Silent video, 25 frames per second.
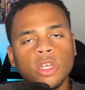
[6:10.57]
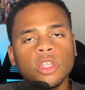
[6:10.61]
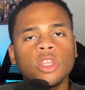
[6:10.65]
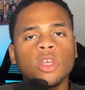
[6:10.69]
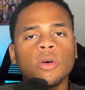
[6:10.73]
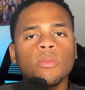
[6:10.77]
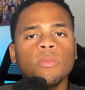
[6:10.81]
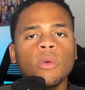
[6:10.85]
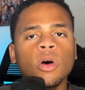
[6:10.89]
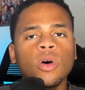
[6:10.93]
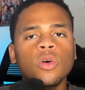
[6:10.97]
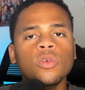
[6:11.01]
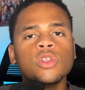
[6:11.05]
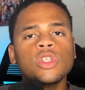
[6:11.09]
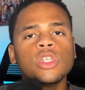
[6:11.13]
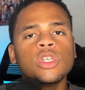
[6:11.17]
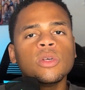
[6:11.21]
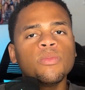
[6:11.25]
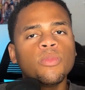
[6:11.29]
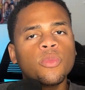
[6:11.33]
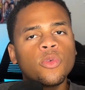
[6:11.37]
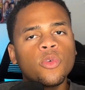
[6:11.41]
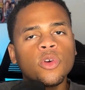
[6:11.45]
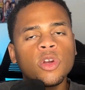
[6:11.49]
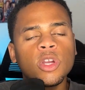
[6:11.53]
The most
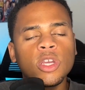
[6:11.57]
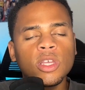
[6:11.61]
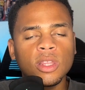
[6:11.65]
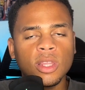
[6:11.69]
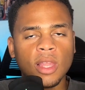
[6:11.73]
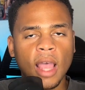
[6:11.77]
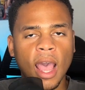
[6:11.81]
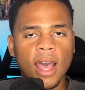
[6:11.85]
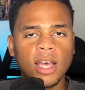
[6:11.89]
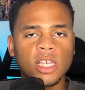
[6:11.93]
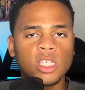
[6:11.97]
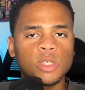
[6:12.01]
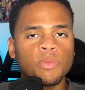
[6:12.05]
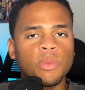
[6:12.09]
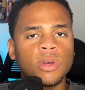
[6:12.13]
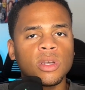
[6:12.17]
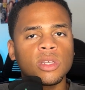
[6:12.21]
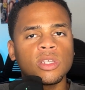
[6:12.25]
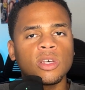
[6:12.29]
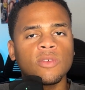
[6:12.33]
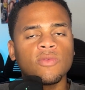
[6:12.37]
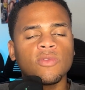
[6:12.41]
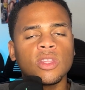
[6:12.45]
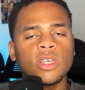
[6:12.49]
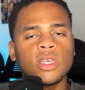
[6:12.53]
important aspect
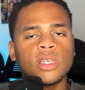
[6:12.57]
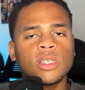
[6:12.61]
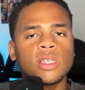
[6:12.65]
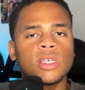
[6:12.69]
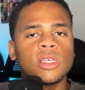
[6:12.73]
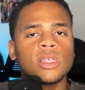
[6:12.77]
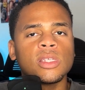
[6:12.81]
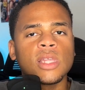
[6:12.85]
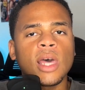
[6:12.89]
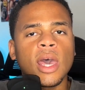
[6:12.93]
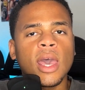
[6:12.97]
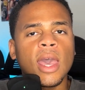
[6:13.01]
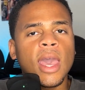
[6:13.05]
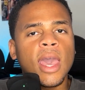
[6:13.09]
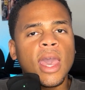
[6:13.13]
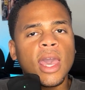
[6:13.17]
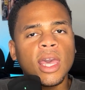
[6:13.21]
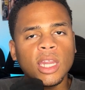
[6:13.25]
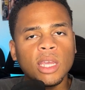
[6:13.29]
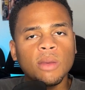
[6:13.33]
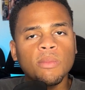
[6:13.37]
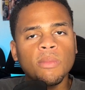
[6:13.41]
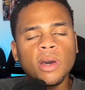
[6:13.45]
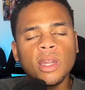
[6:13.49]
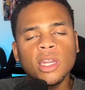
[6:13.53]
of this is that
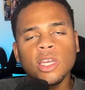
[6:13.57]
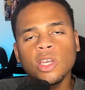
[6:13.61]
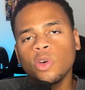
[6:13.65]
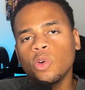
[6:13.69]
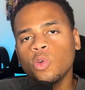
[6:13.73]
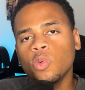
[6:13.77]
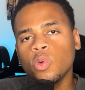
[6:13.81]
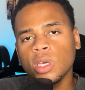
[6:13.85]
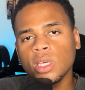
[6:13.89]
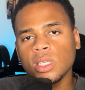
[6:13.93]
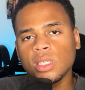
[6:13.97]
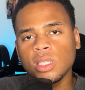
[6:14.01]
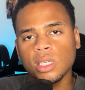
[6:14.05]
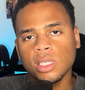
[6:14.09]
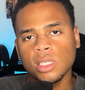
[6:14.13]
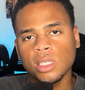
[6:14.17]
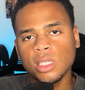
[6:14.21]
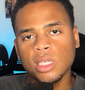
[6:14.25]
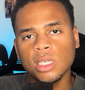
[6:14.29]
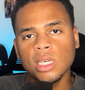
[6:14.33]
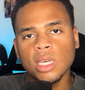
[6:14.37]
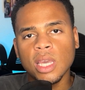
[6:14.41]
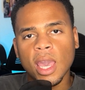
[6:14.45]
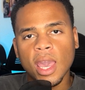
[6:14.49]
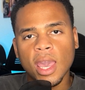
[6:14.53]
anybody who is his
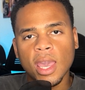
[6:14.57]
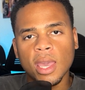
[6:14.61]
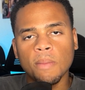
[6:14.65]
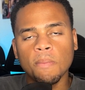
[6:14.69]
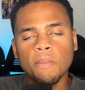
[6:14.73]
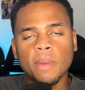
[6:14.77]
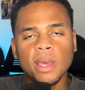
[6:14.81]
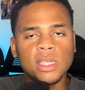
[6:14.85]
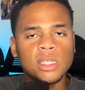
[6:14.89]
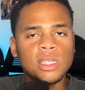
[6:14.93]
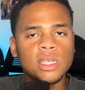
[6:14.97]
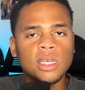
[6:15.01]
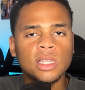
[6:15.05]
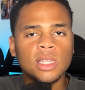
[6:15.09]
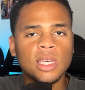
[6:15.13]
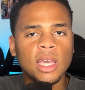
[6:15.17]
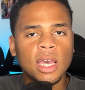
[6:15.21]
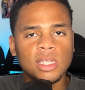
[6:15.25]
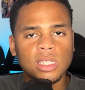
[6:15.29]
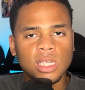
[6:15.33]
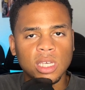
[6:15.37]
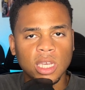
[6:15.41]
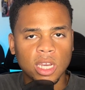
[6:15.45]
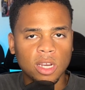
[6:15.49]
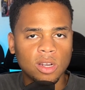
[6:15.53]
TA basically has
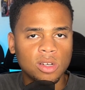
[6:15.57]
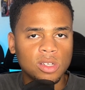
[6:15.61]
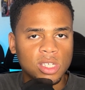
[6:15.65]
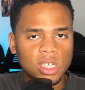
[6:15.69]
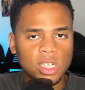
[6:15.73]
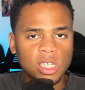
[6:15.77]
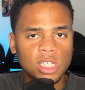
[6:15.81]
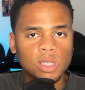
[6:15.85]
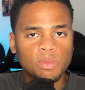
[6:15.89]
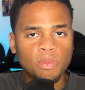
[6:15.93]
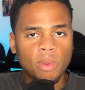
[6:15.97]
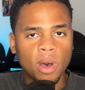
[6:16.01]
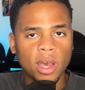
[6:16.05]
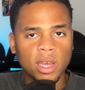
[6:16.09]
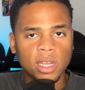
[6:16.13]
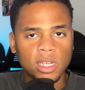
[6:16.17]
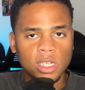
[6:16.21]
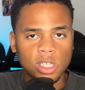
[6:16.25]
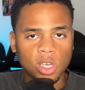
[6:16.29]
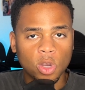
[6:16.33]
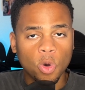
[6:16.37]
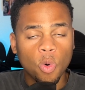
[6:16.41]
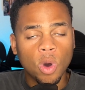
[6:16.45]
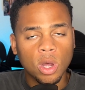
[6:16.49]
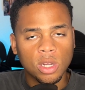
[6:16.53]
a guaranteed spot into
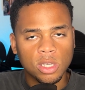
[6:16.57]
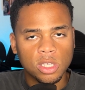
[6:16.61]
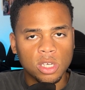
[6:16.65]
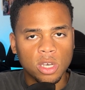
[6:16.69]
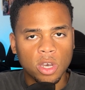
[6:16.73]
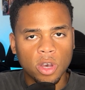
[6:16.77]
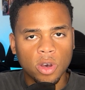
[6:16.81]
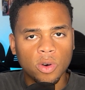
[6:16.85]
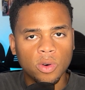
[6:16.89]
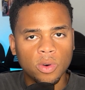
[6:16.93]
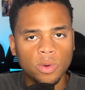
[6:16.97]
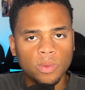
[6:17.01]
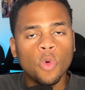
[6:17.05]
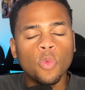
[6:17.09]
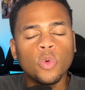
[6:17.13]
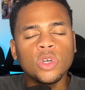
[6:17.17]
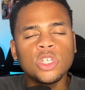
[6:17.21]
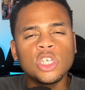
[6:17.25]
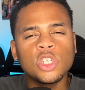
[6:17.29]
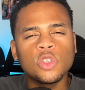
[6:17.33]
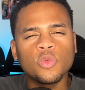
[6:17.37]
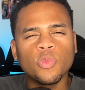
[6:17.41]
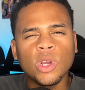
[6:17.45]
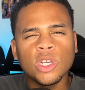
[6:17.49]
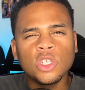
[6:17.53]
Quantico, which
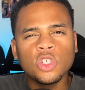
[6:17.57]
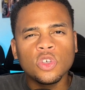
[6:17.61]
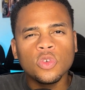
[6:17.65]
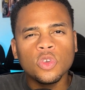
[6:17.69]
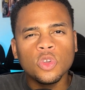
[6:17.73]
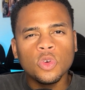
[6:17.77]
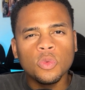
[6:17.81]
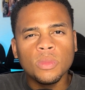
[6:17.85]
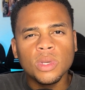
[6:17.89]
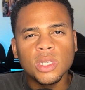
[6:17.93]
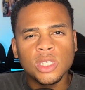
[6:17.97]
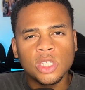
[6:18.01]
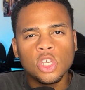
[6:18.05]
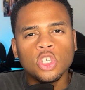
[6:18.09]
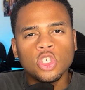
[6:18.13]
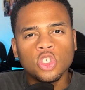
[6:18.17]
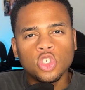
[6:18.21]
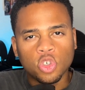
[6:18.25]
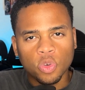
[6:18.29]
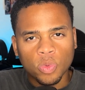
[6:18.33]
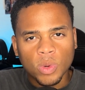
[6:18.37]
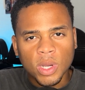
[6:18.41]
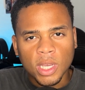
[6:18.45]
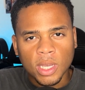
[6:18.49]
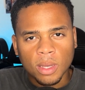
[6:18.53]
is Rachel Newman's
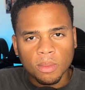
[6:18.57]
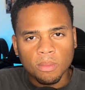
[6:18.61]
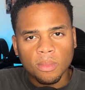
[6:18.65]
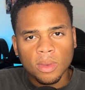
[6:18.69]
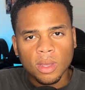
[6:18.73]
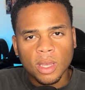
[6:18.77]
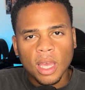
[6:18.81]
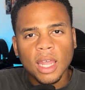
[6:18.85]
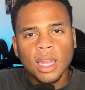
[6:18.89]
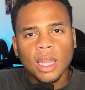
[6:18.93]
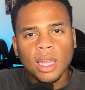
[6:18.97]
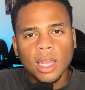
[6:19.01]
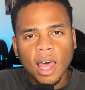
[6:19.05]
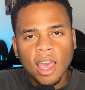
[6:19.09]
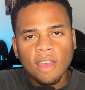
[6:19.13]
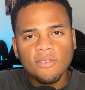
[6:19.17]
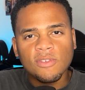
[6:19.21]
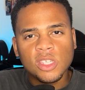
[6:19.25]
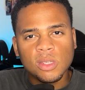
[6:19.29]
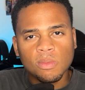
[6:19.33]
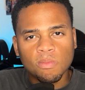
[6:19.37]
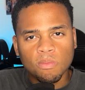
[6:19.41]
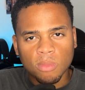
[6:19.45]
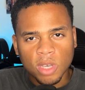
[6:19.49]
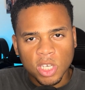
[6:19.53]
dream and life's
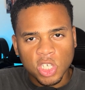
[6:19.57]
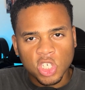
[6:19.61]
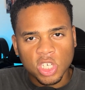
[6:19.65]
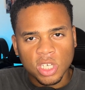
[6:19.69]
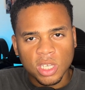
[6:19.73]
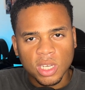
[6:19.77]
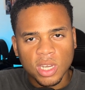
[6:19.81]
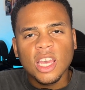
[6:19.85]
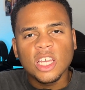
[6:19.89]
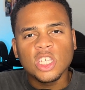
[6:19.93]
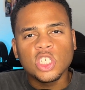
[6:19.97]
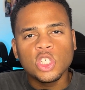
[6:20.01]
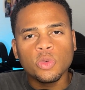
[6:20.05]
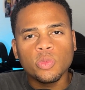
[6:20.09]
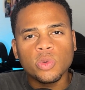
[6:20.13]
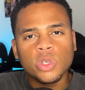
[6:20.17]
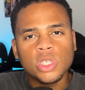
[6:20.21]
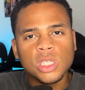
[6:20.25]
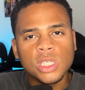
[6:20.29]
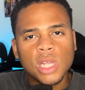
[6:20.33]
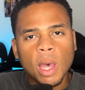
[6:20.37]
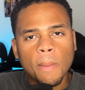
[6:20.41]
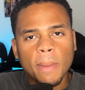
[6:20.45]
mission, and she will stop